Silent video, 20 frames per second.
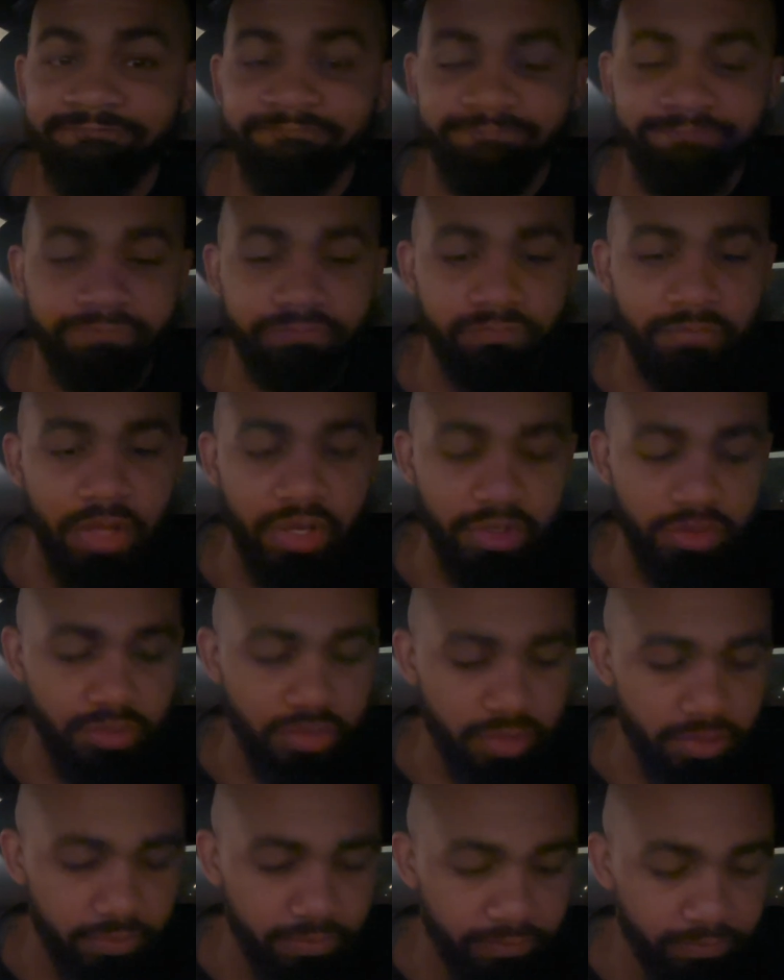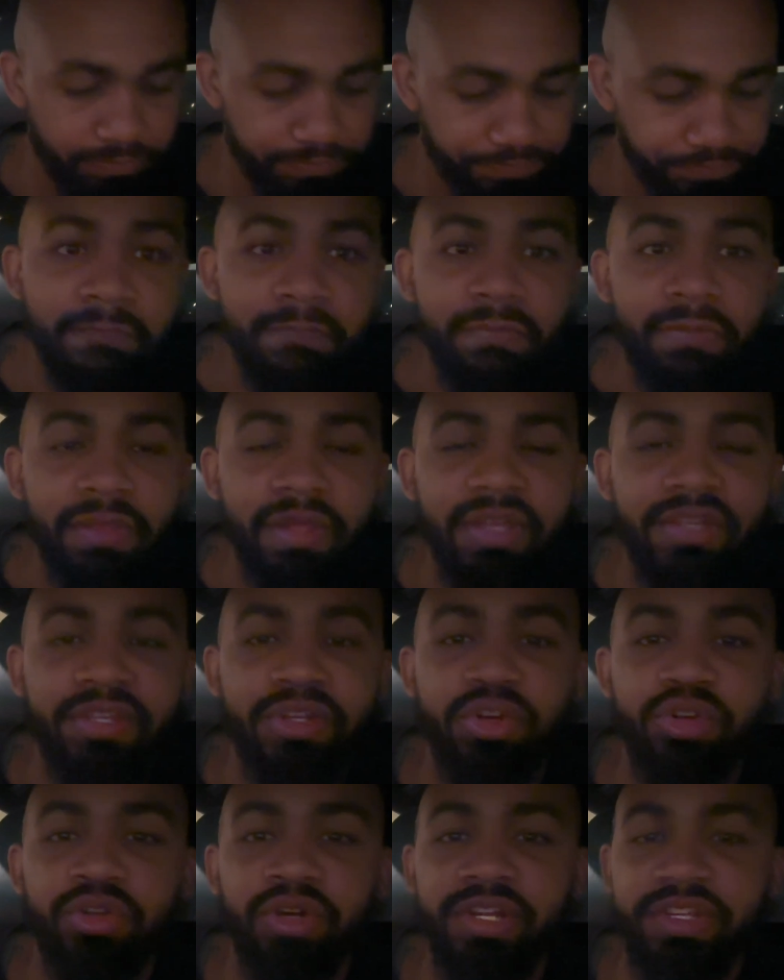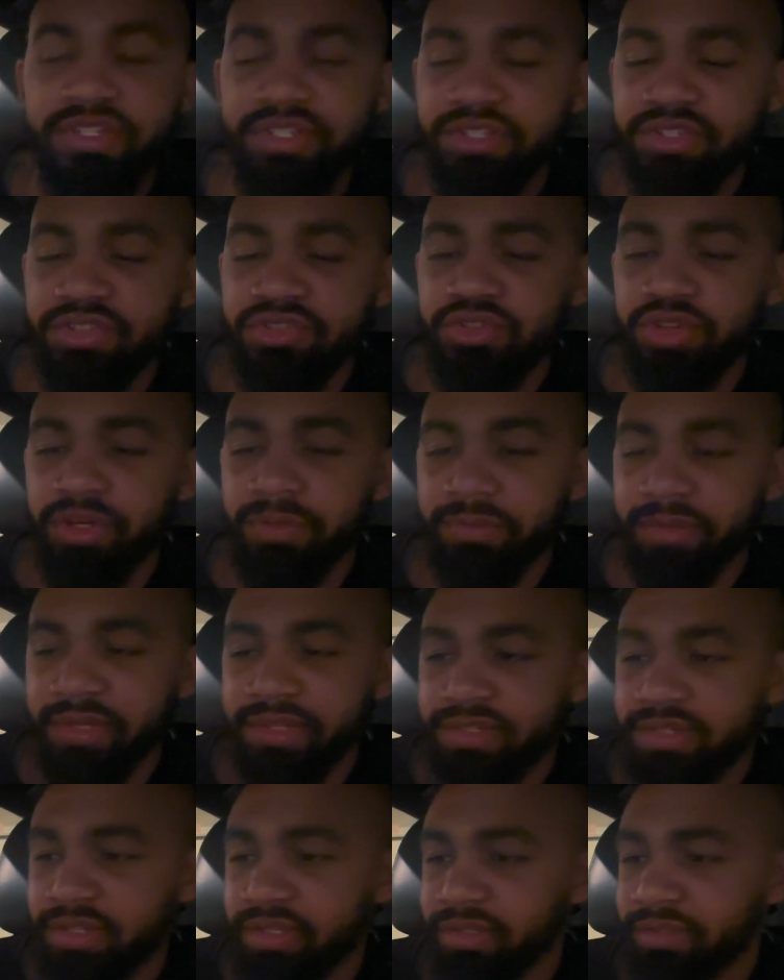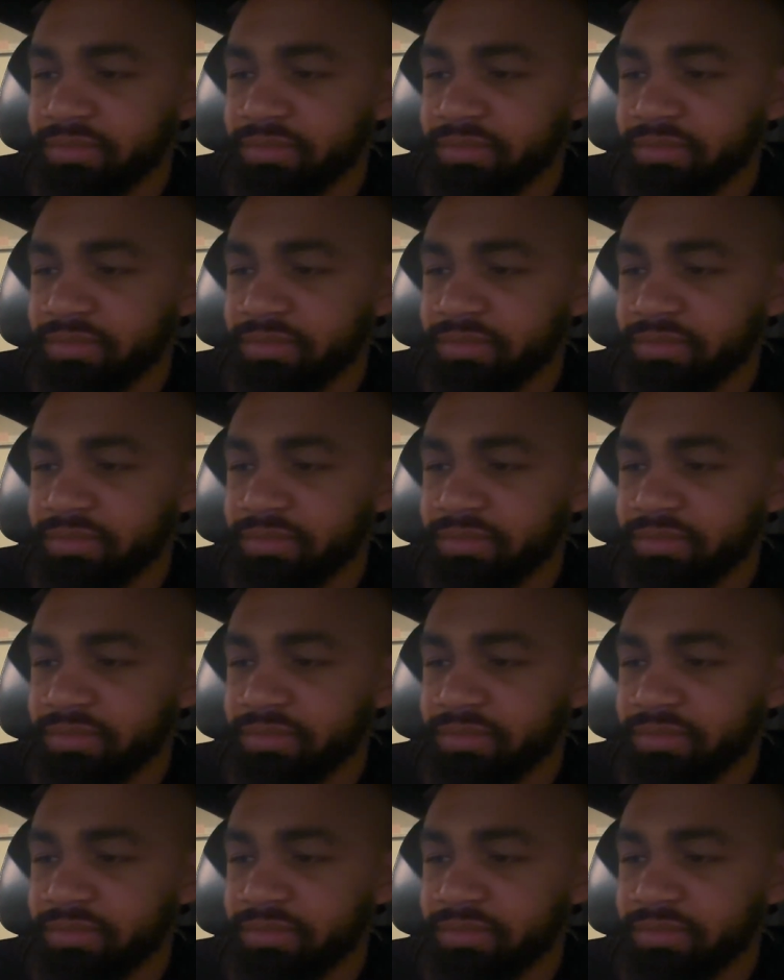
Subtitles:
I'm not doing it. I had the craziest dream last night.